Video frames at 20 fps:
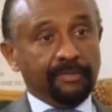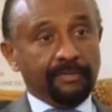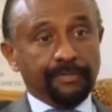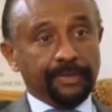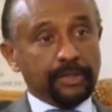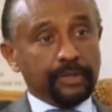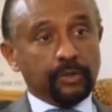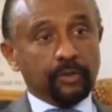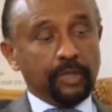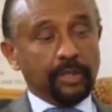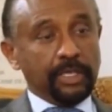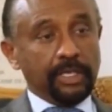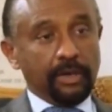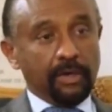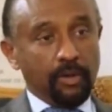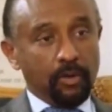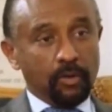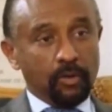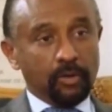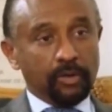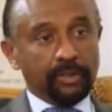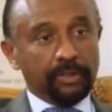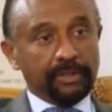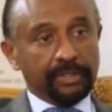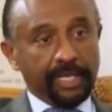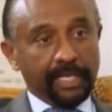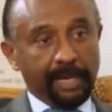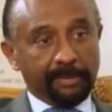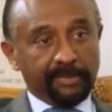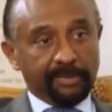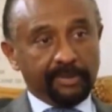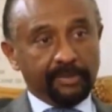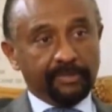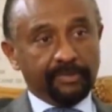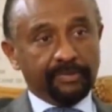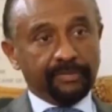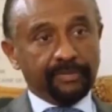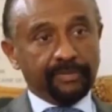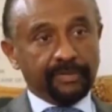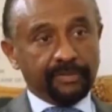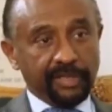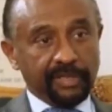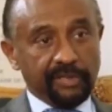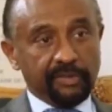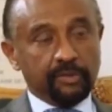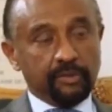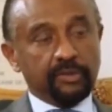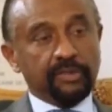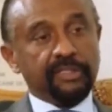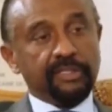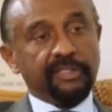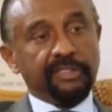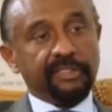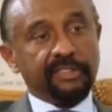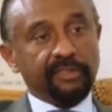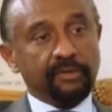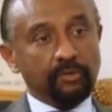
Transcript: virtually all types of resources,